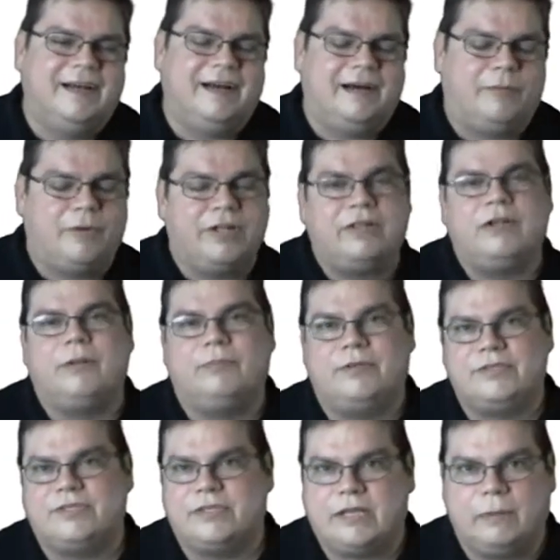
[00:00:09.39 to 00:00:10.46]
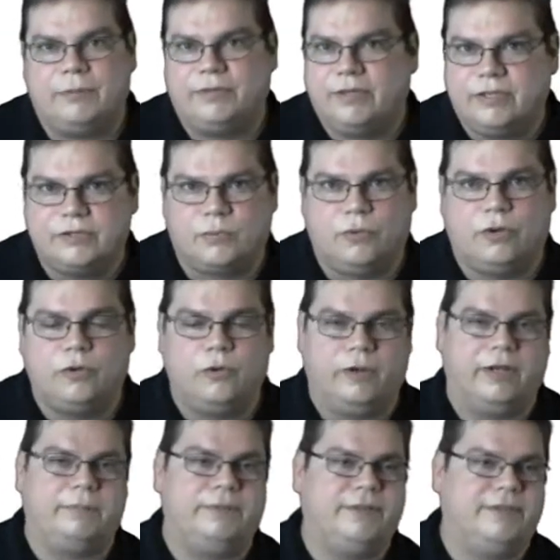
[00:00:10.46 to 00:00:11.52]
I want to clear up just a couple things real
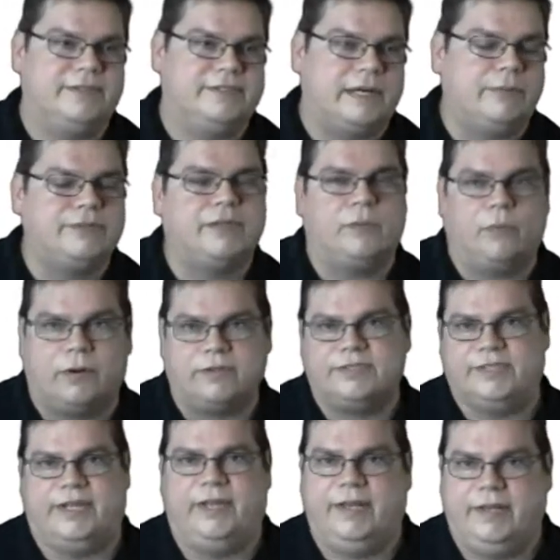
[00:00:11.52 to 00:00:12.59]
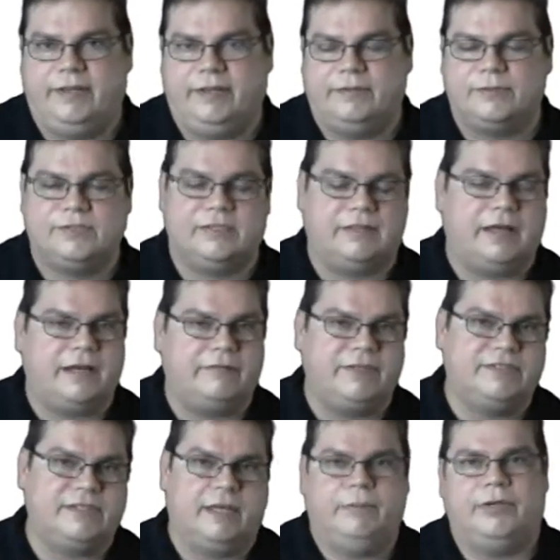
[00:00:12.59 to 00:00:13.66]
quick, because I was at work today, and there's a lot of
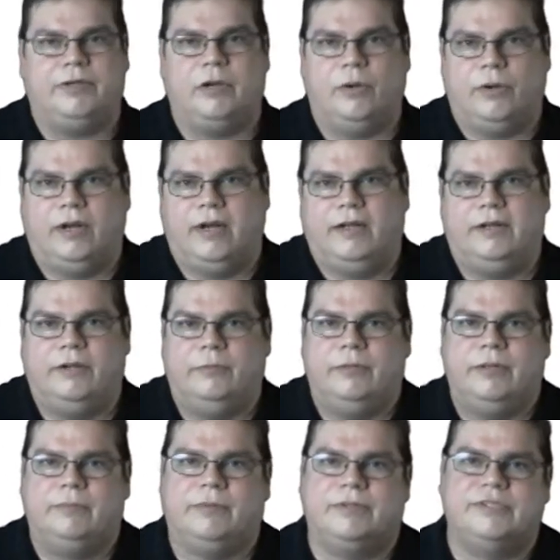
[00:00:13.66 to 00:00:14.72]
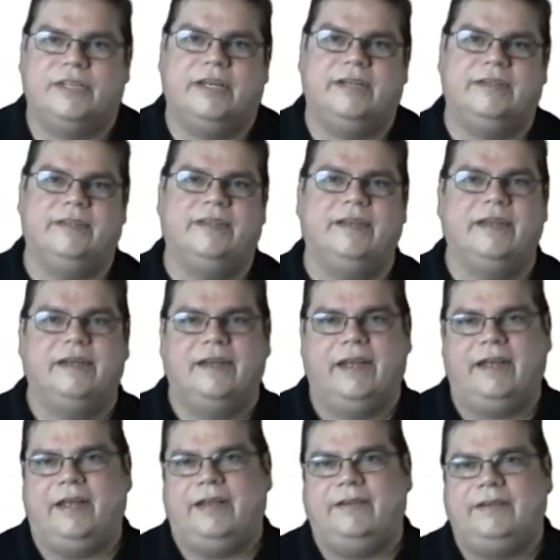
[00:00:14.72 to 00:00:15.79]
excitement going on. You know, people are saying,
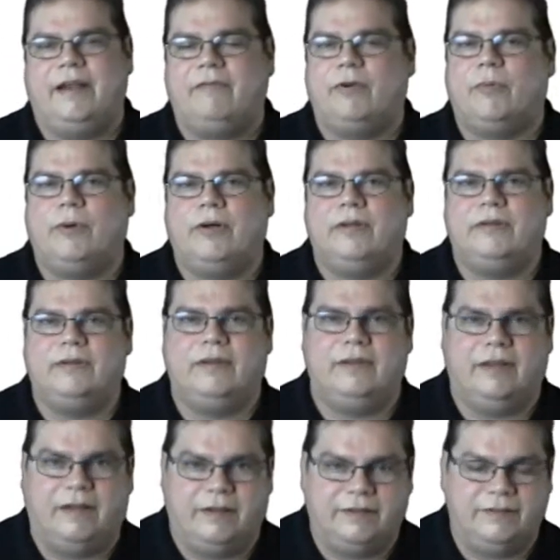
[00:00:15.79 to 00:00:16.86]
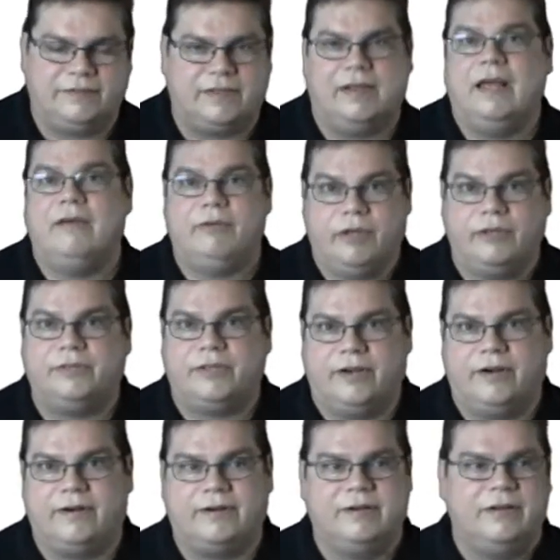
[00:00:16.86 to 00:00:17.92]
hey, everyone is going to have
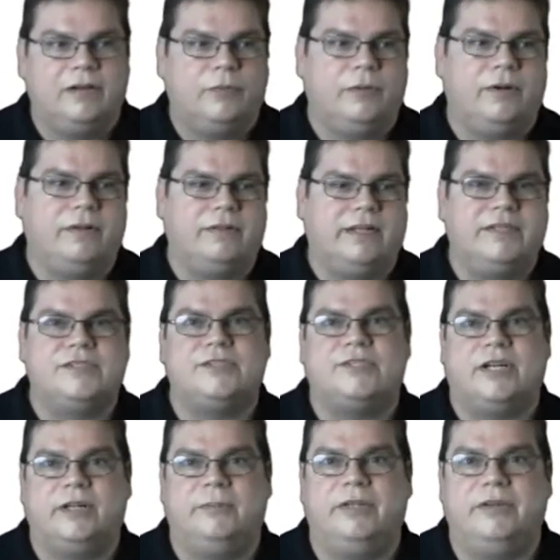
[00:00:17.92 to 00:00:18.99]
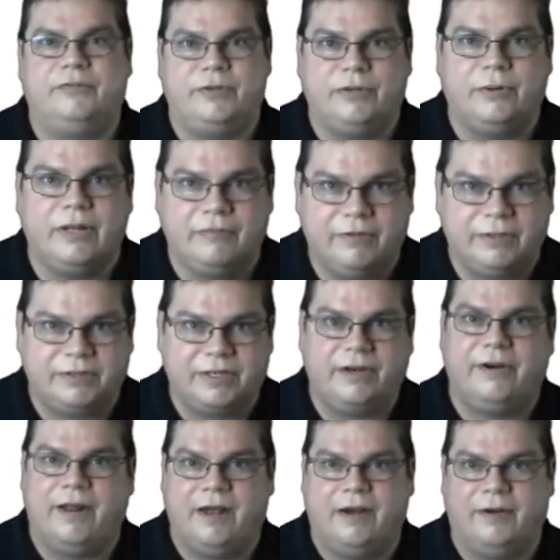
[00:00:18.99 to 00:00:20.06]
healthcare. Well, ladies and gentlemen, if you don't have
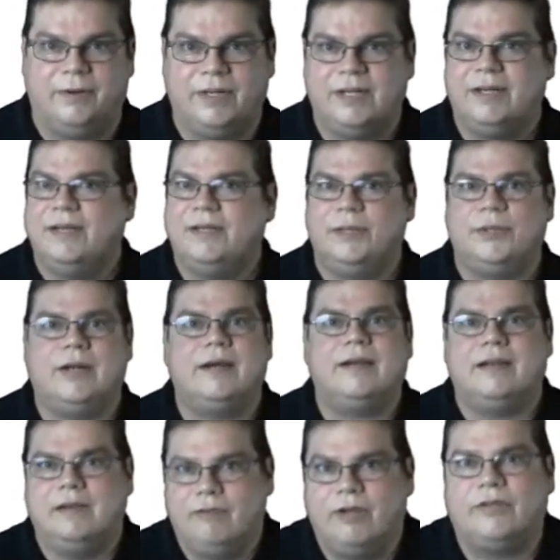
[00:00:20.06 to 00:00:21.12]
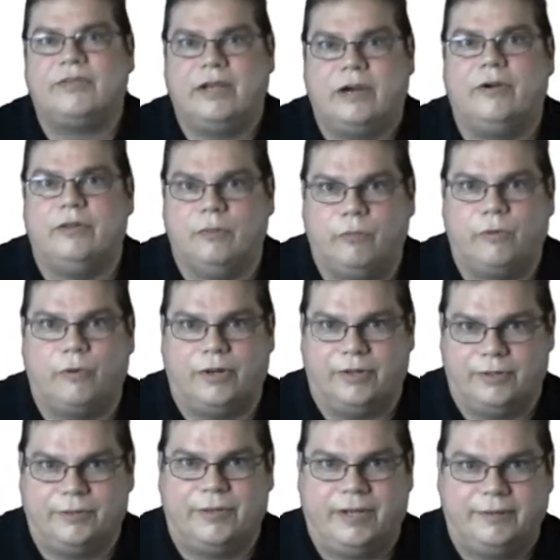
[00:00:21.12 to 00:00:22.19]
healthcare now, you're not going to have healthcare in the
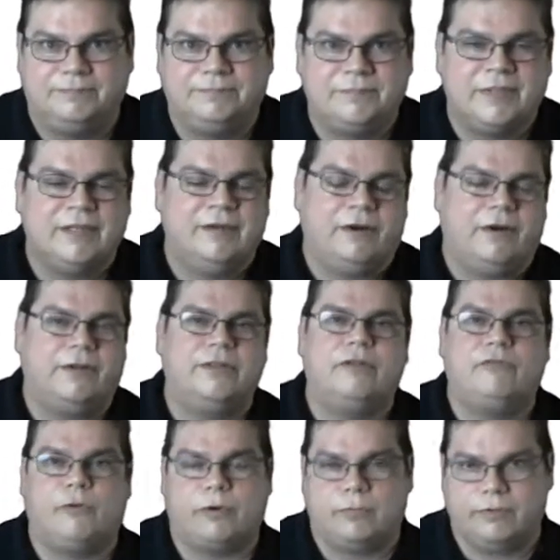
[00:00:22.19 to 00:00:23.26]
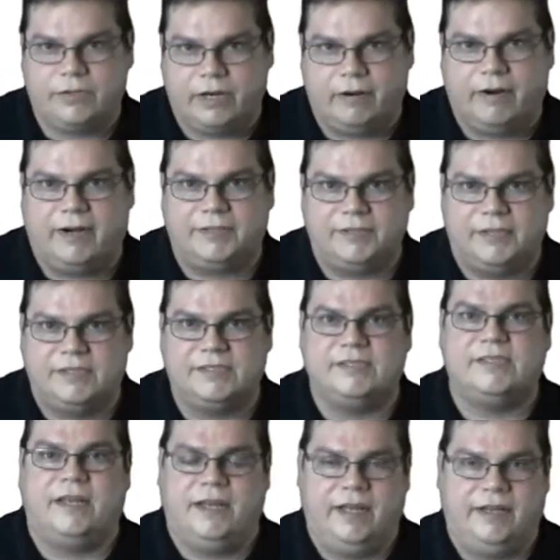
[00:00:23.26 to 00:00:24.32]
morning, okay? All the Affordable Care Act does is
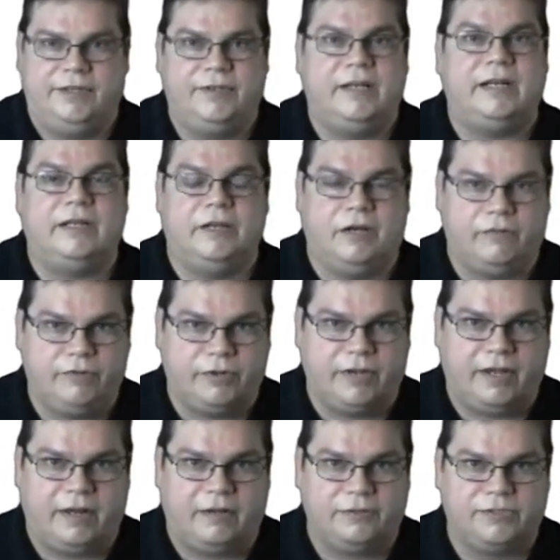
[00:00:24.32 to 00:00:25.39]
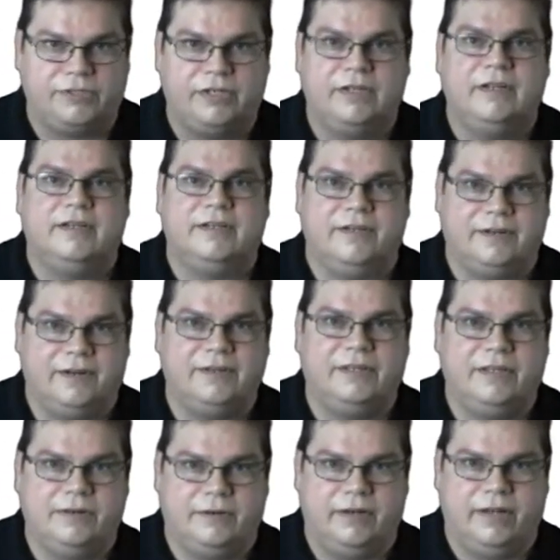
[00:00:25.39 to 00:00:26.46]
say, hey, you got to get off your couch, get on
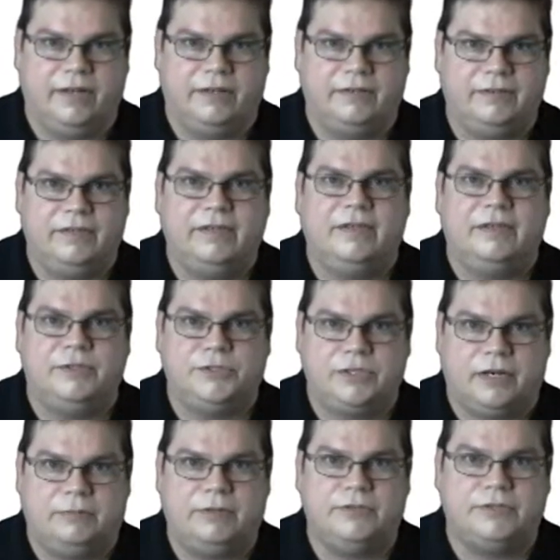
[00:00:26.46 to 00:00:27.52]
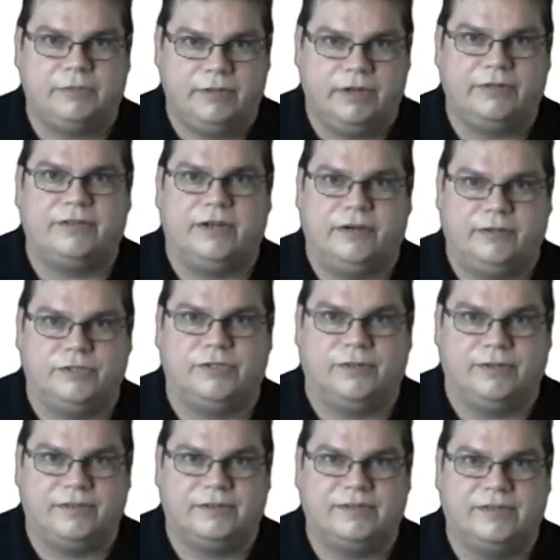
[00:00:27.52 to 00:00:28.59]
the internet, and shop you some healthcare
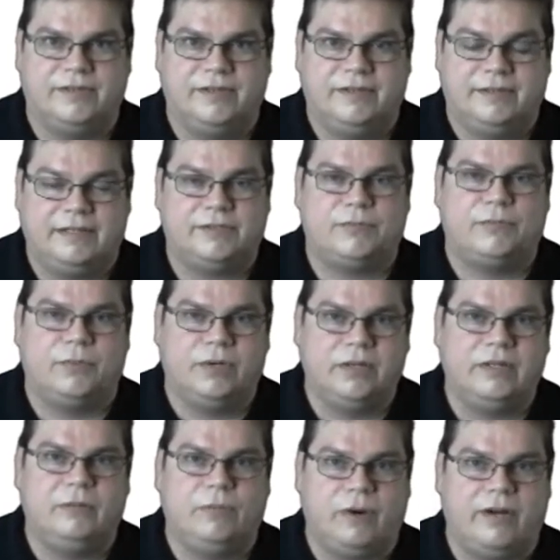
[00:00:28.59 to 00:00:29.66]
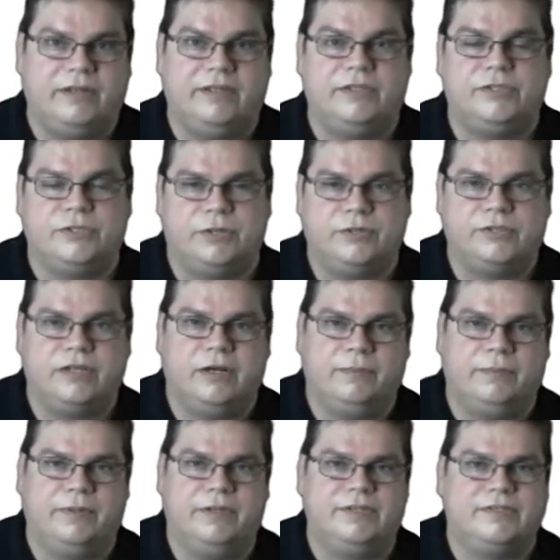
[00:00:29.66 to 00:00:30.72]
insurance. That's really why the insurance
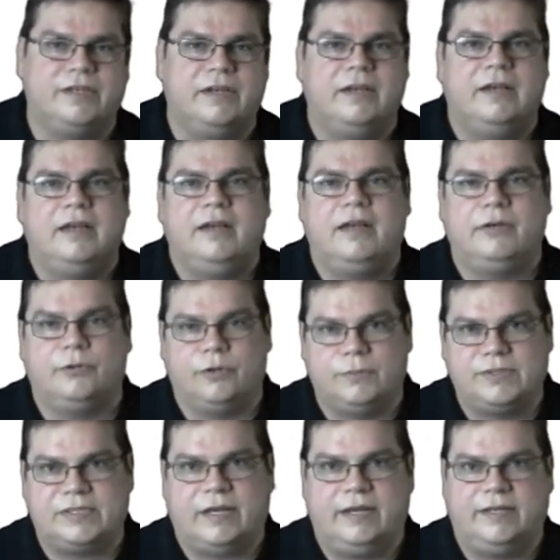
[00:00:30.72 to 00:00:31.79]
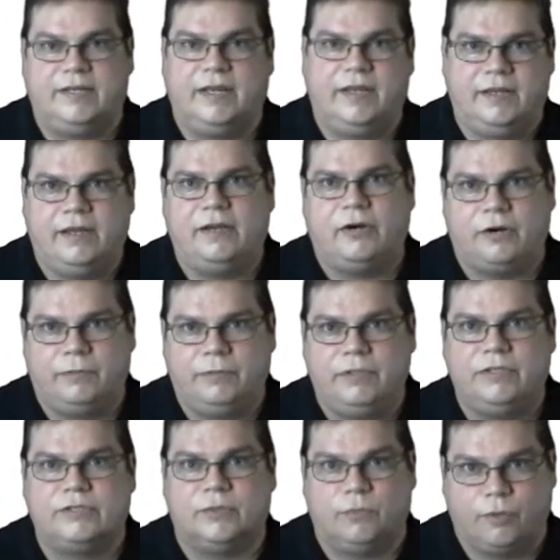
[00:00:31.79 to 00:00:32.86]
companies and groups like
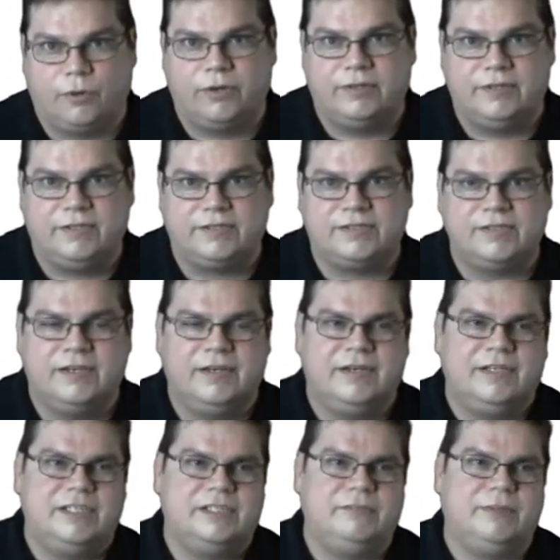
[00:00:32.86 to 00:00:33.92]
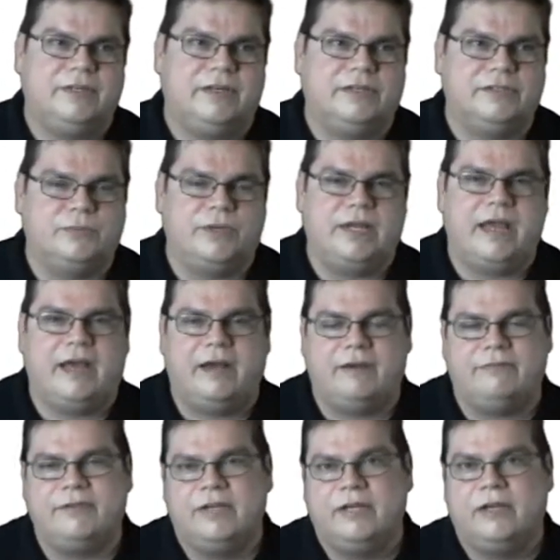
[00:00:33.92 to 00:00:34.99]
AARP supported this, is because we
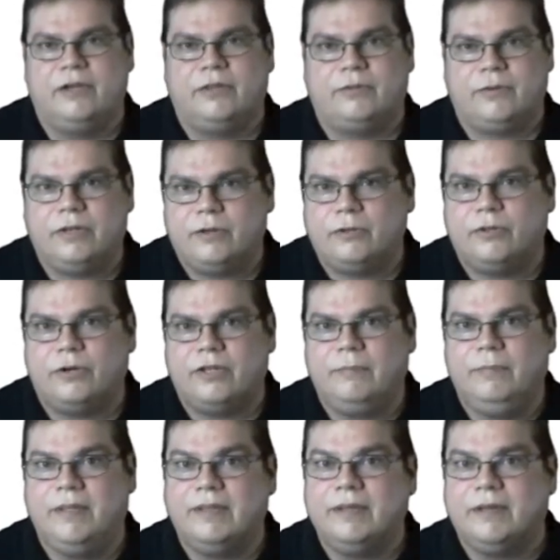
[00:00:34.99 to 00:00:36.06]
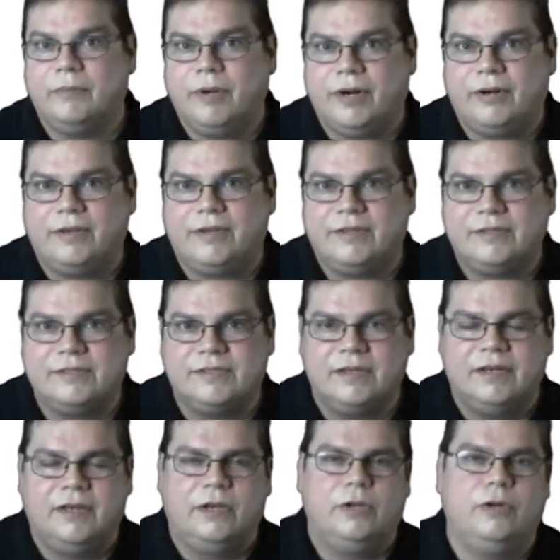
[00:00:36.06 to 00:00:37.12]
have 330 million Americans
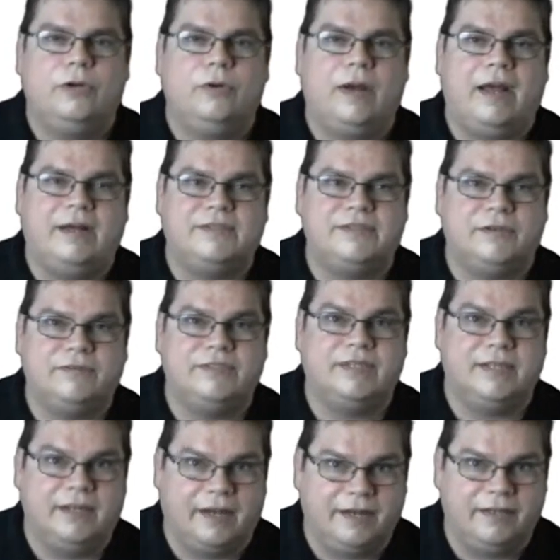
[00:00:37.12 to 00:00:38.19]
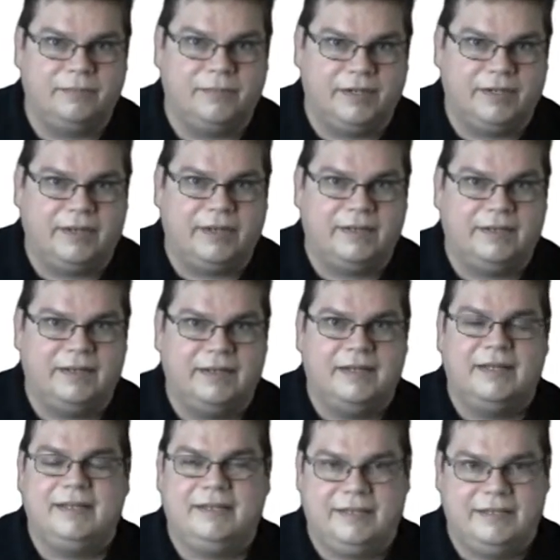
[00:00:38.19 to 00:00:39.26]
who, as of tonight at midnight,
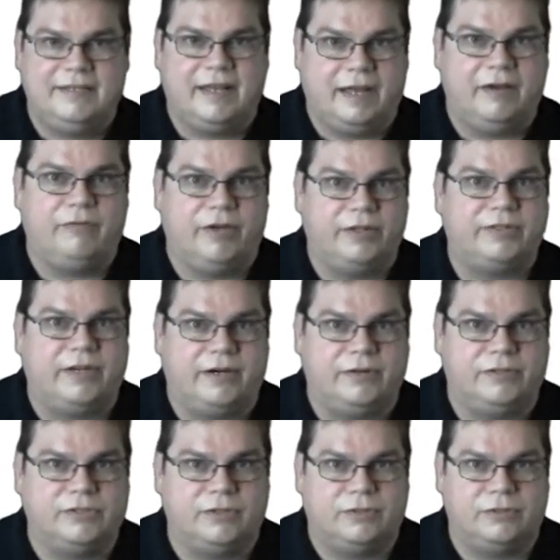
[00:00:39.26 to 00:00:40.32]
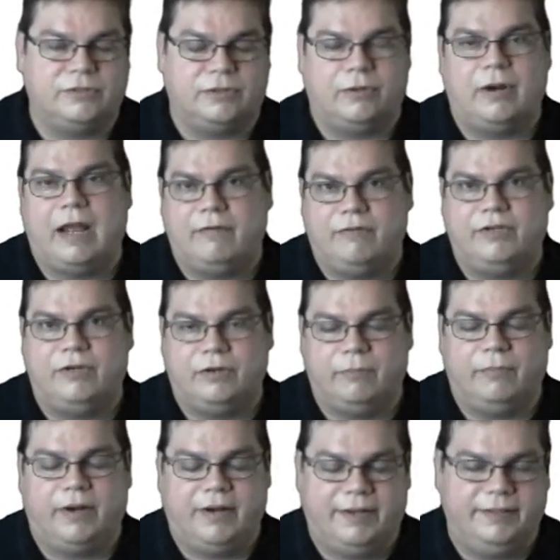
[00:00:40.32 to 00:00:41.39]
need to have health care insurance or have a year to
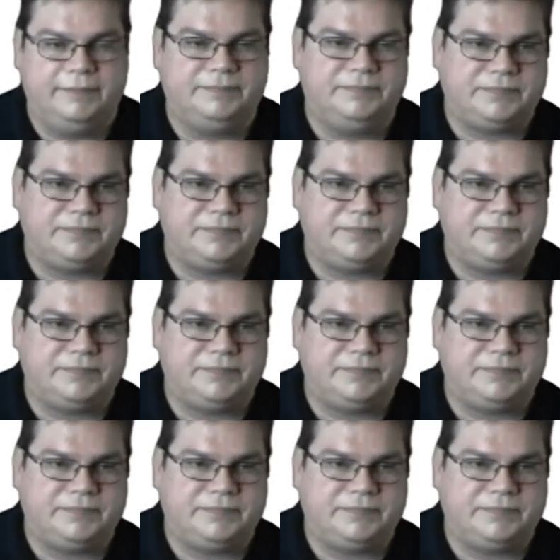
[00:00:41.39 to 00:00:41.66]
buy it.